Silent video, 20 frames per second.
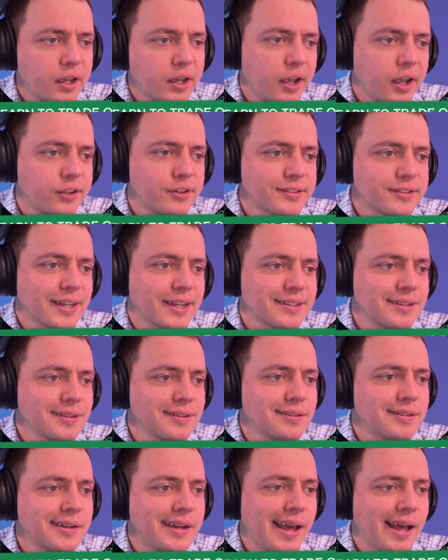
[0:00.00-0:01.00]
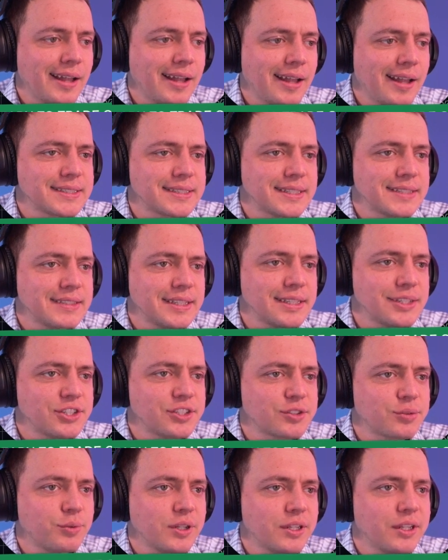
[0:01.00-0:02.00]
in your technical analysis and
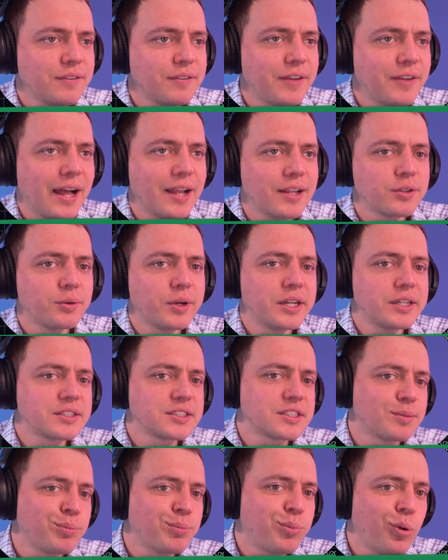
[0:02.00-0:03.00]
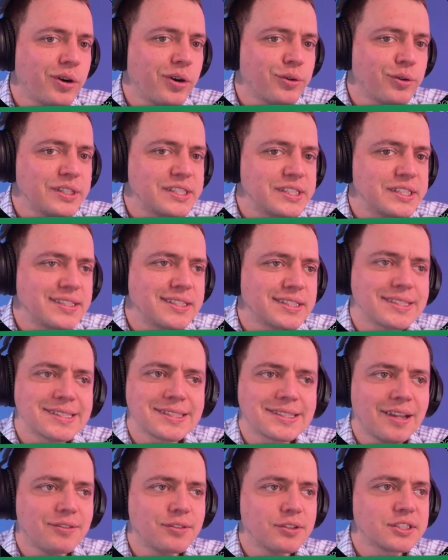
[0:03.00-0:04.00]
just really evaluating support and
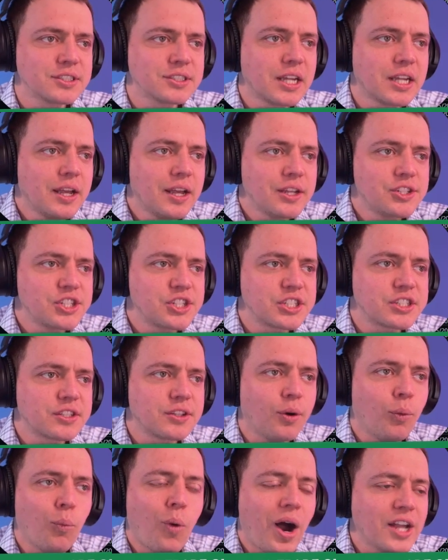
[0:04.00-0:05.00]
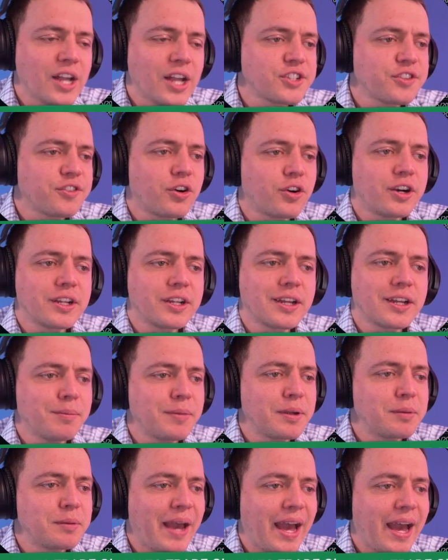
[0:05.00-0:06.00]
resistance levels. Just watch for it
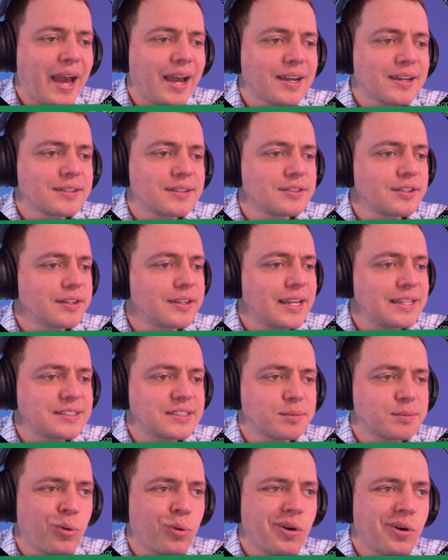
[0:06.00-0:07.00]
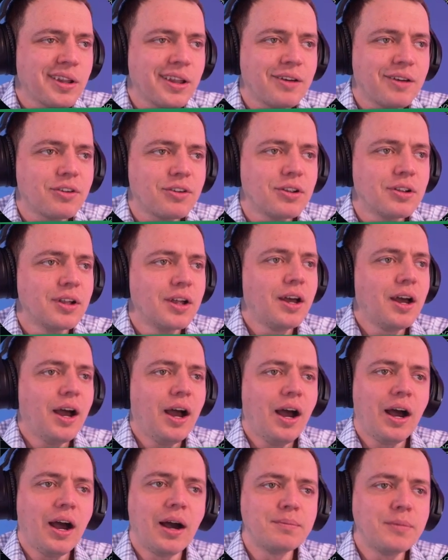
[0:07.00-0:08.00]
coming back to that support level
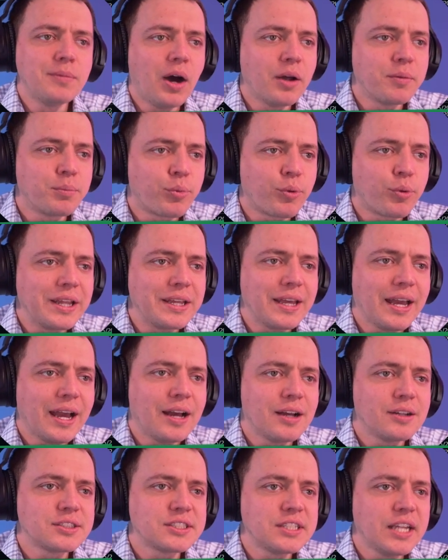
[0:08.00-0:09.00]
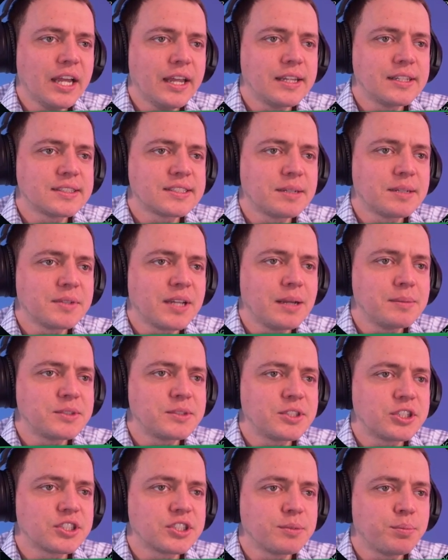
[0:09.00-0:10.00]
on breakouts, and sometimes
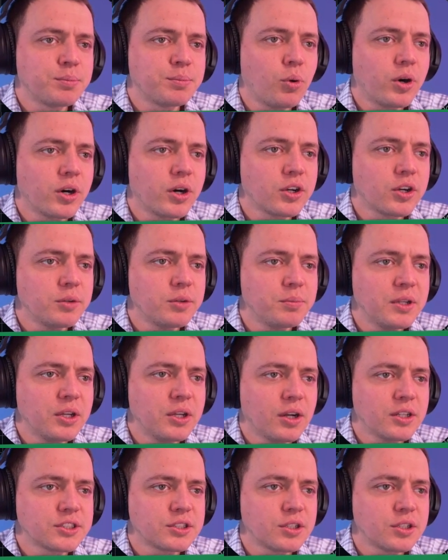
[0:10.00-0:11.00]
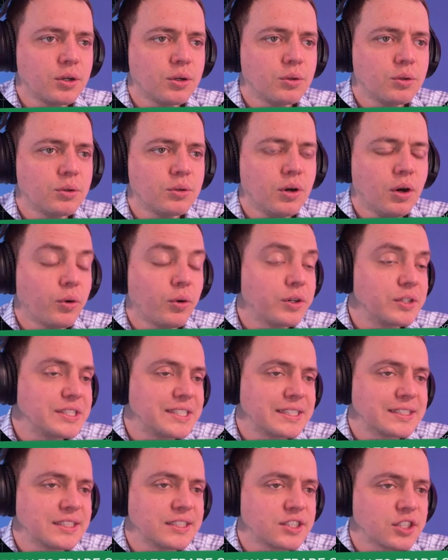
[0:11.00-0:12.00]
your support could be also, or
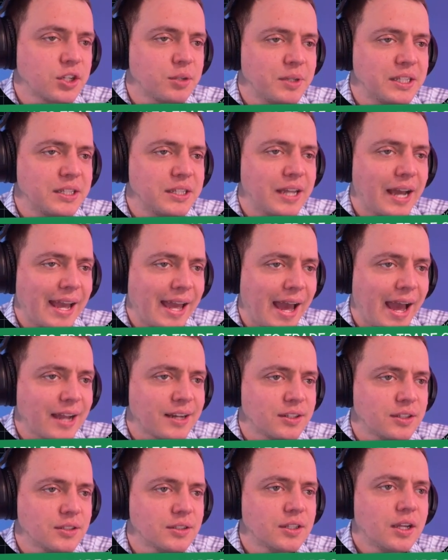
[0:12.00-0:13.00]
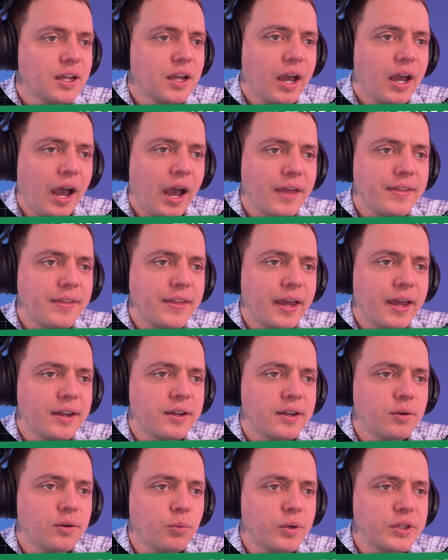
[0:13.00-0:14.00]
resistance could be diagonal. And
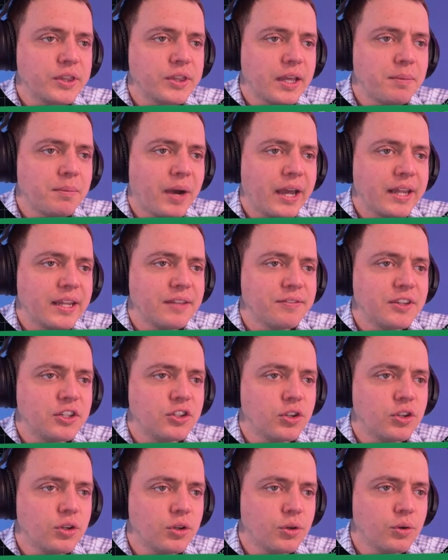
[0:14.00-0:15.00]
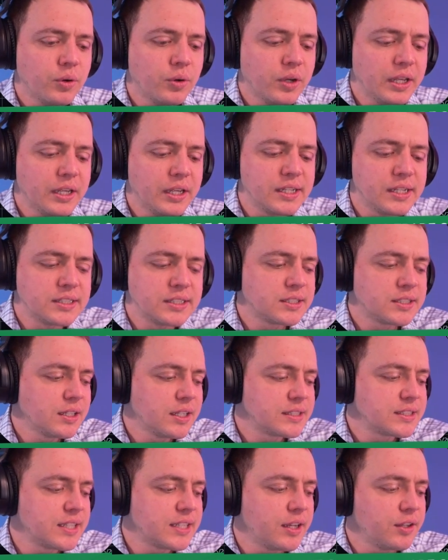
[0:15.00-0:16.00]
then what they might even do is,
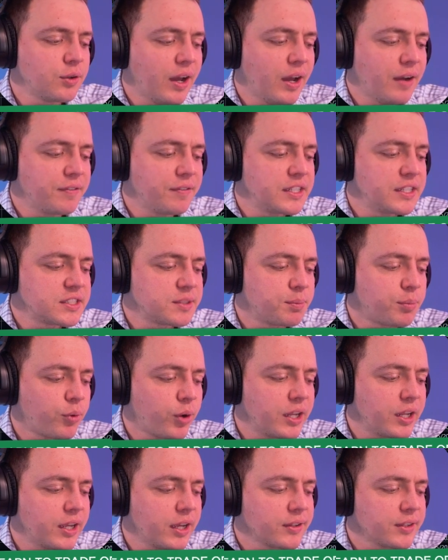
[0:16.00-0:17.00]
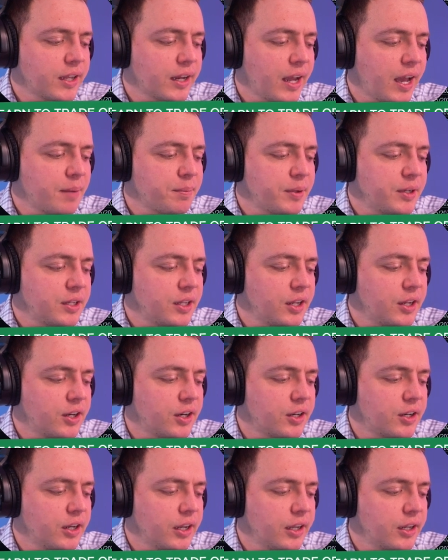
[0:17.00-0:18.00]
let's say you have this breakout that happened
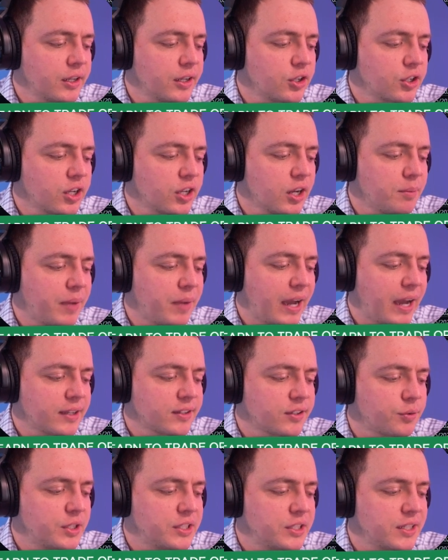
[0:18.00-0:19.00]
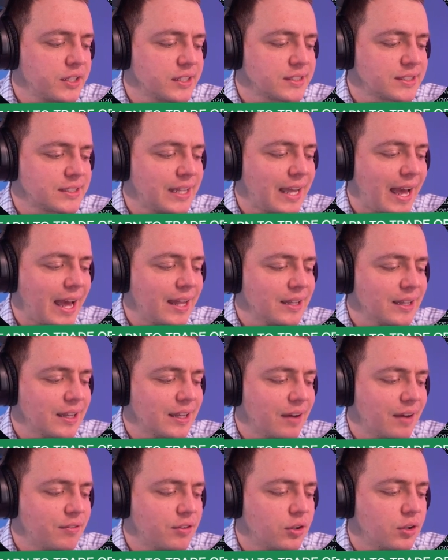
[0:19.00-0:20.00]
here, it could come back to retest that
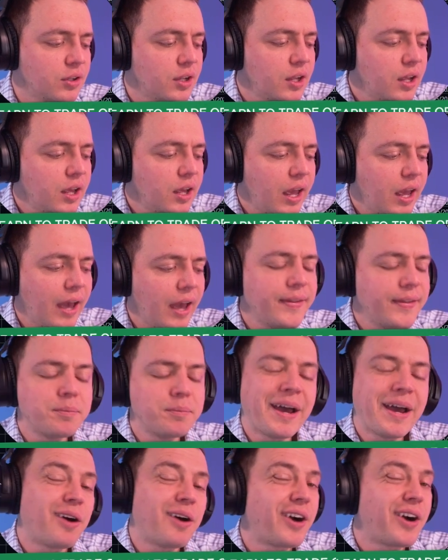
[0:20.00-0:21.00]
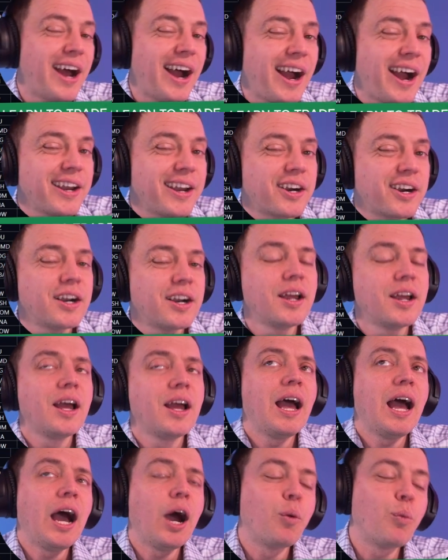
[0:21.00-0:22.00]
level and then power higher.
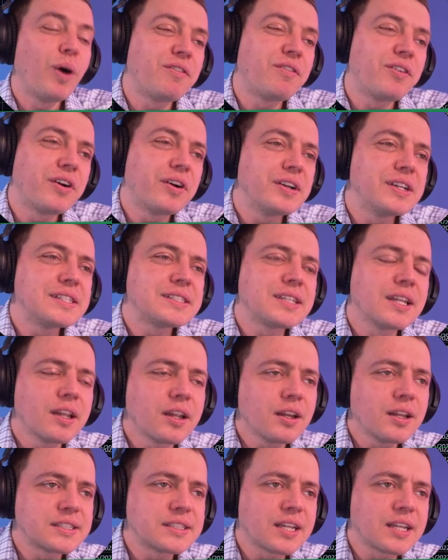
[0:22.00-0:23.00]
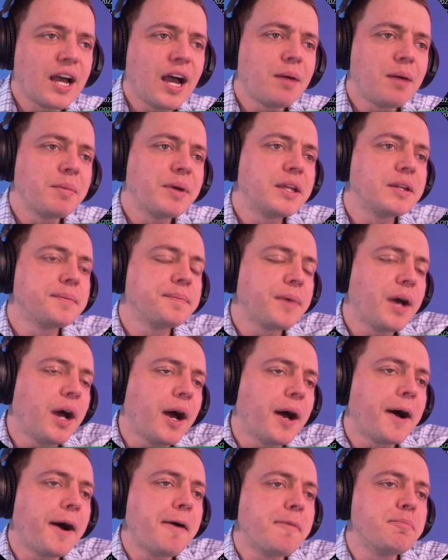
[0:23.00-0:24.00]
However, it's a little less common,
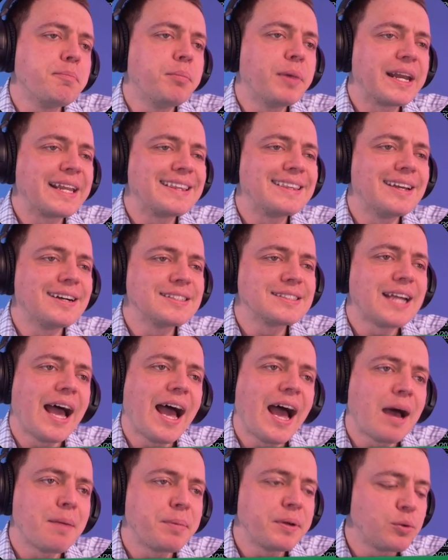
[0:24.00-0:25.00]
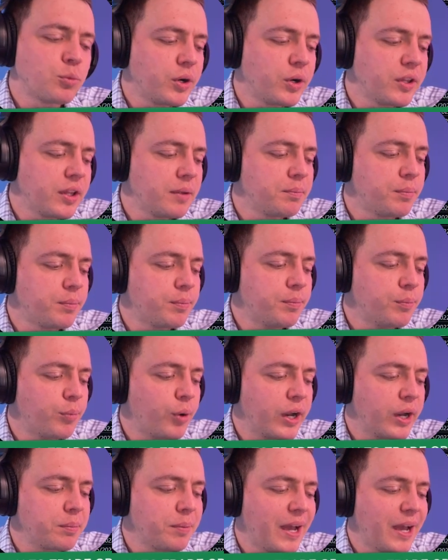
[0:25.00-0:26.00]
but it does happen where they
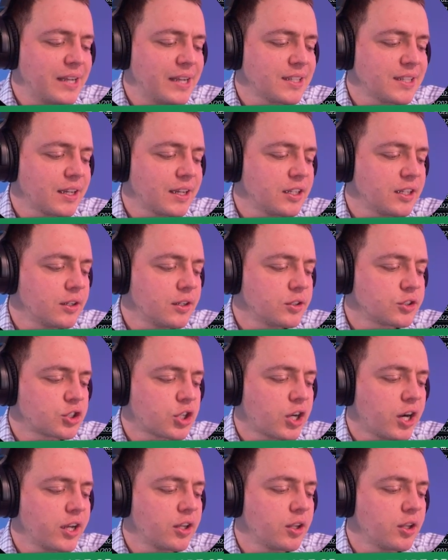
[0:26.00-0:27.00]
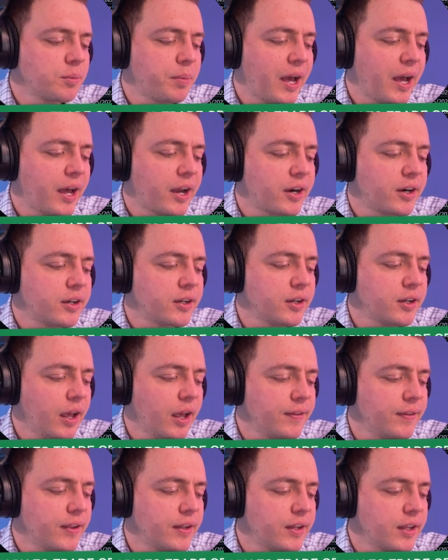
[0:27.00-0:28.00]
break past like a little triangle pattern
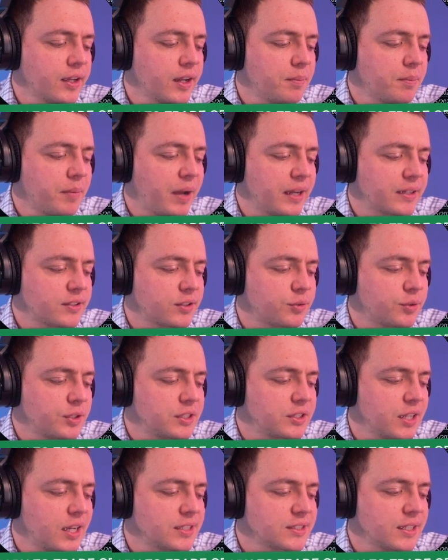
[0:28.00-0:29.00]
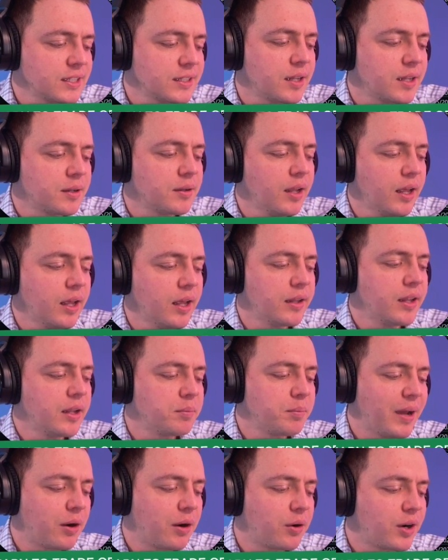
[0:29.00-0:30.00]
and then they come back to retest and then
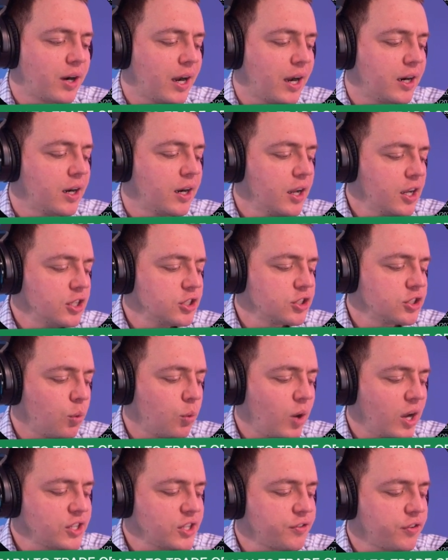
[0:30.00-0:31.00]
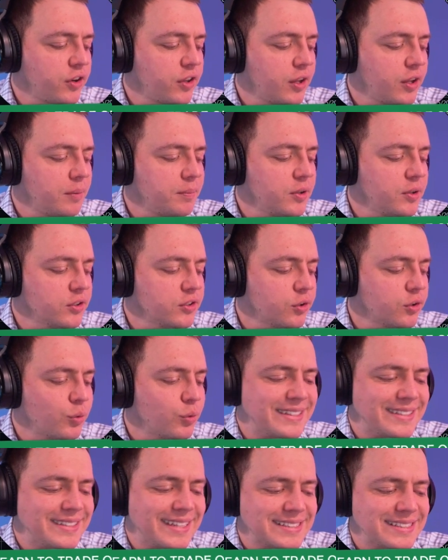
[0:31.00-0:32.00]
power higher. So watch for them to
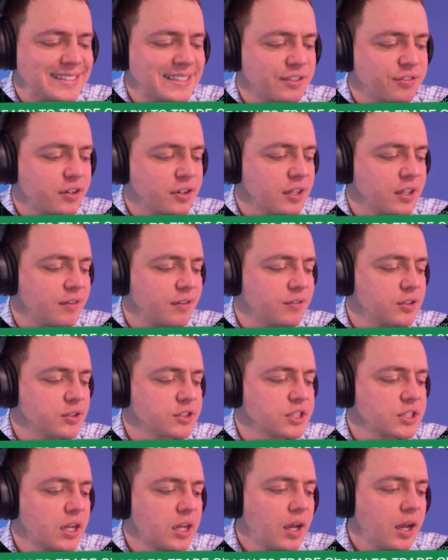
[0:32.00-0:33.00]
retest different levels